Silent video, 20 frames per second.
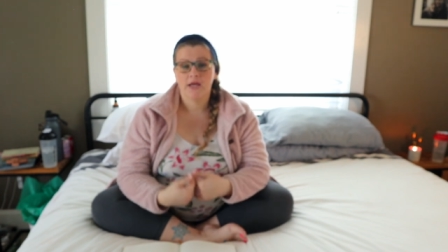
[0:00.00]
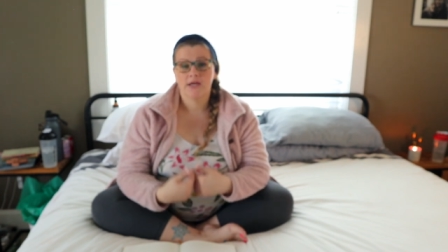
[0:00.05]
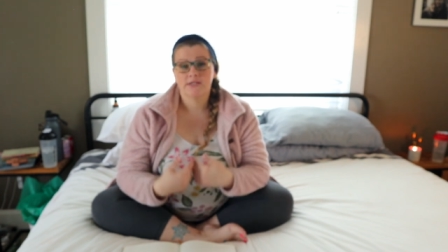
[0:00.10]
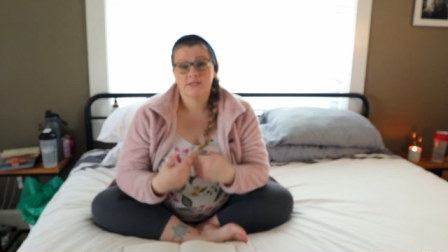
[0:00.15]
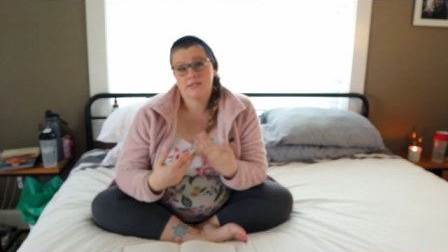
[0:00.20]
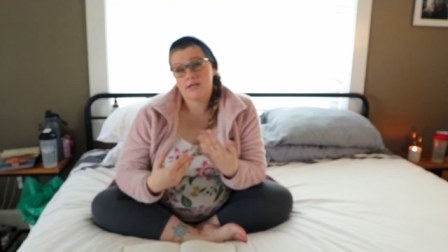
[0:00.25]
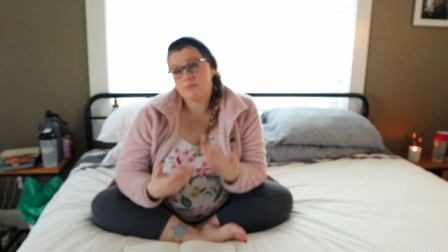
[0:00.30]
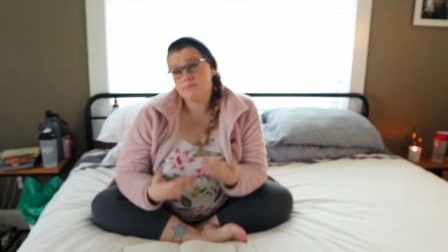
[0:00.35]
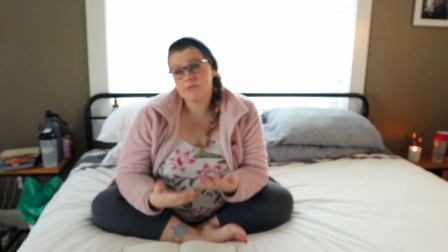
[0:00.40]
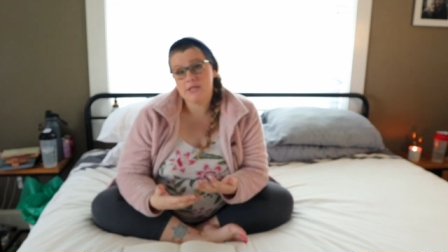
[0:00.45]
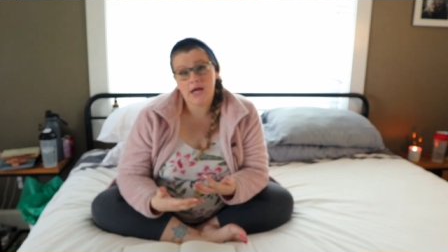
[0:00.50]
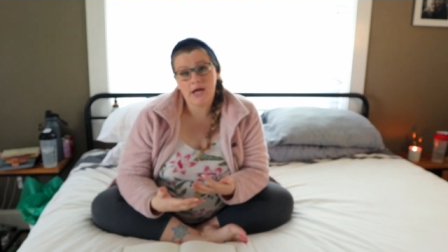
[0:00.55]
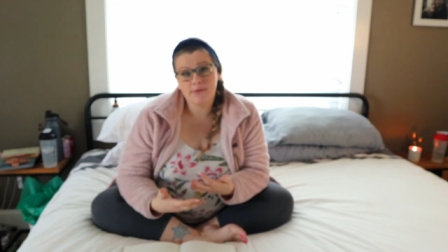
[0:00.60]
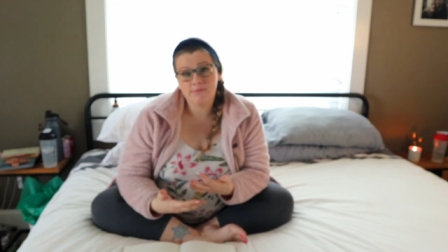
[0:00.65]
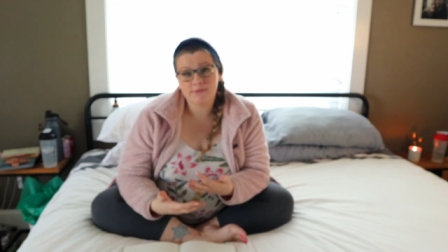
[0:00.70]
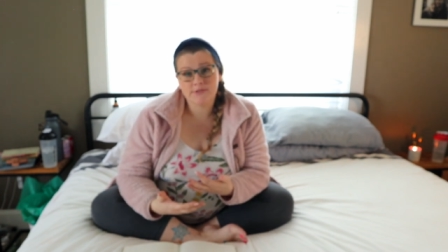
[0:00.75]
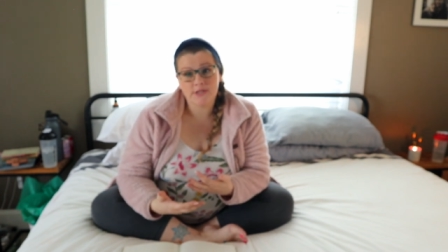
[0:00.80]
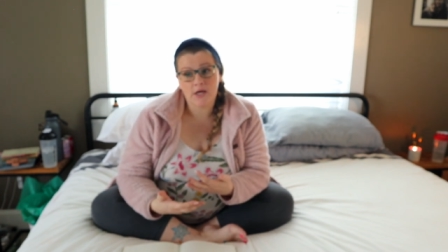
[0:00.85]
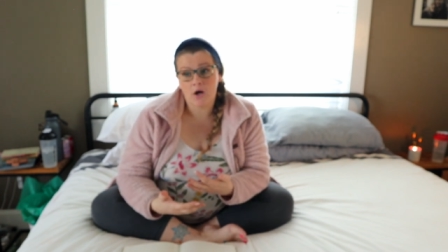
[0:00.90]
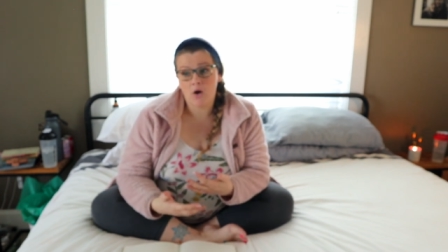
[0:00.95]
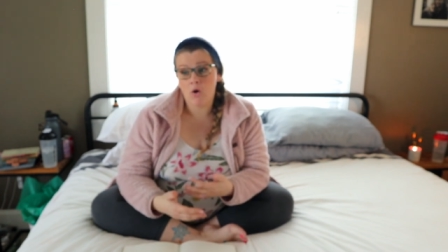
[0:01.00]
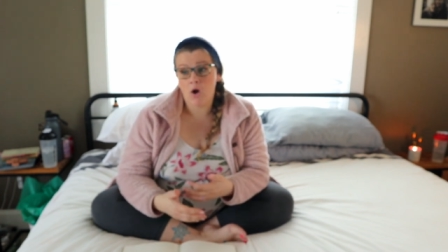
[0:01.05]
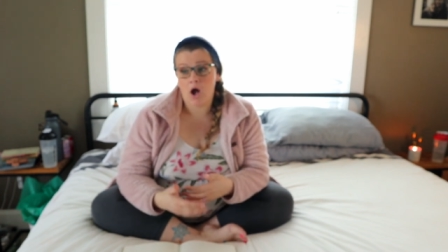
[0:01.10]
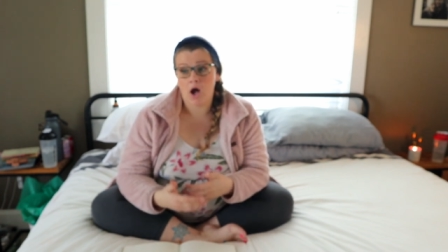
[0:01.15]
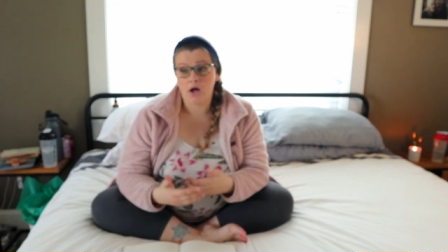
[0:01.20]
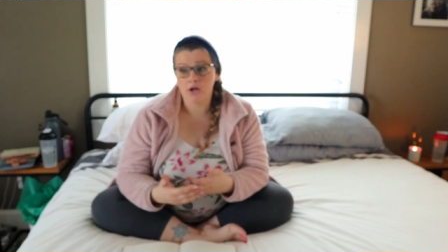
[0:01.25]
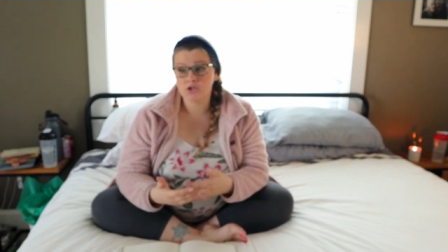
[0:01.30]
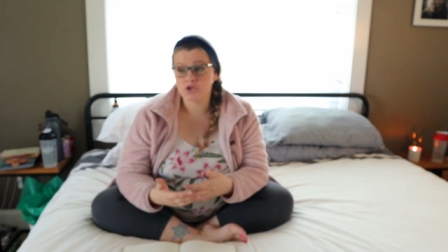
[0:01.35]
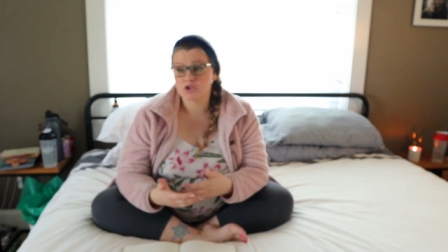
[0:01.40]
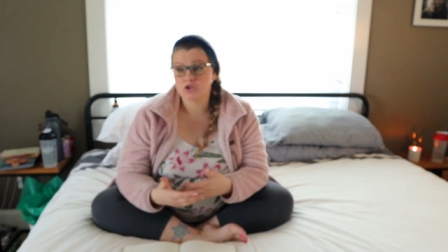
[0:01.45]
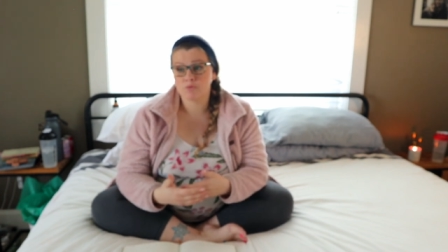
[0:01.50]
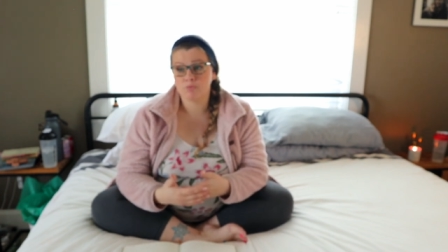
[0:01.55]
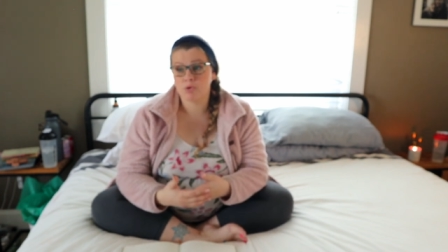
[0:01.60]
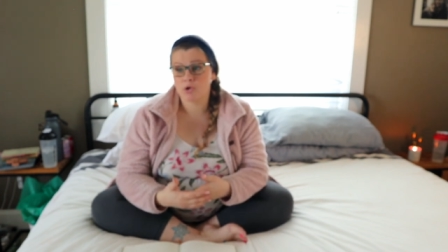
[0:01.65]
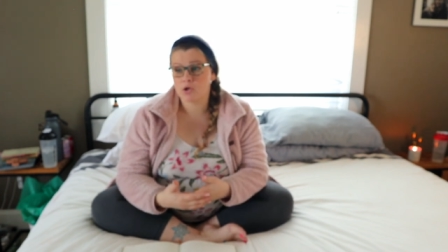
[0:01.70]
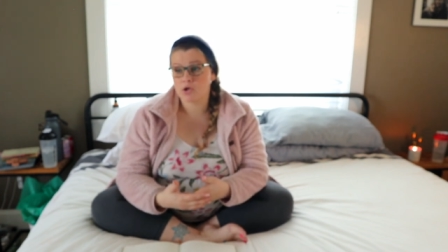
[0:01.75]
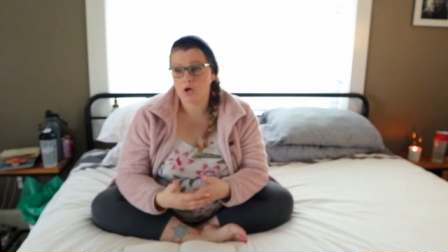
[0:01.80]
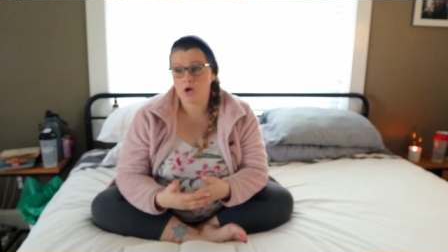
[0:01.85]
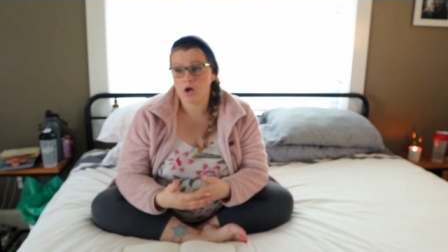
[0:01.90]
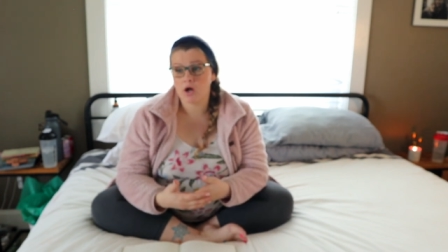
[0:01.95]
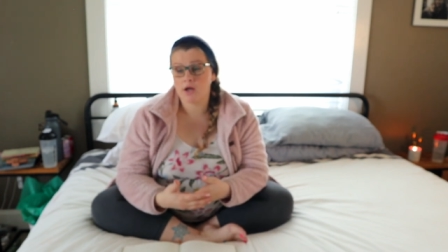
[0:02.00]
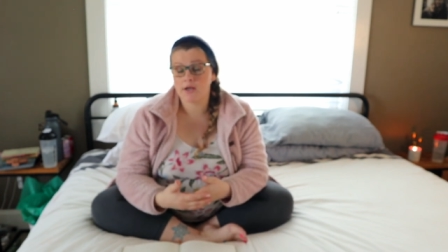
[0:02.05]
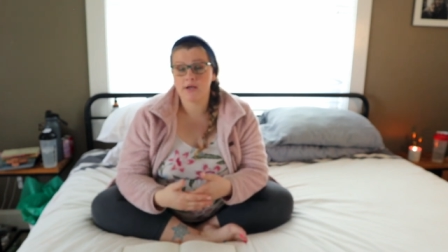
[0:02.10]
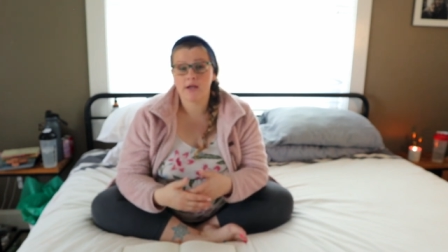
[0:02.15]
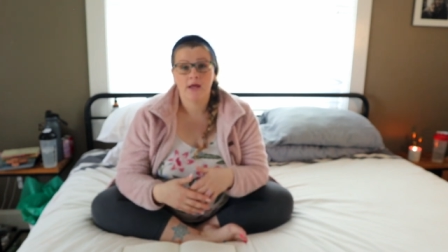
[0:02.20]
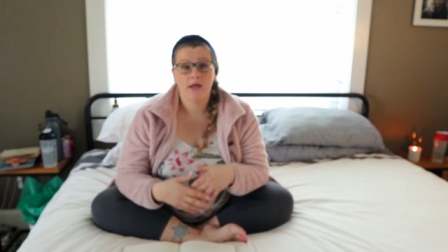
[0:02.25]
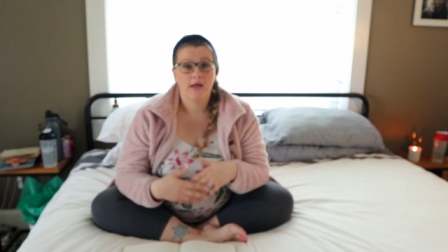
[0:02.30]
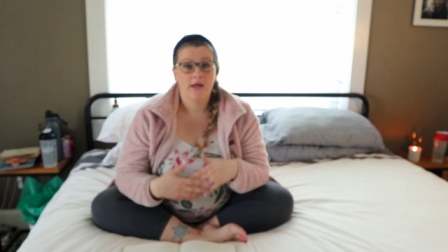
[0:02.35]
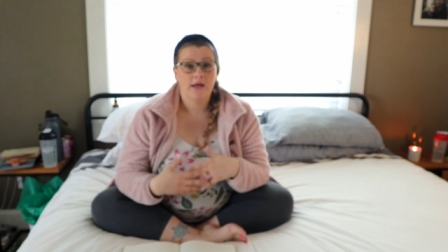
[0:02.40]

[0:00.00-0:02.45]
Sometimes though, I'll just put on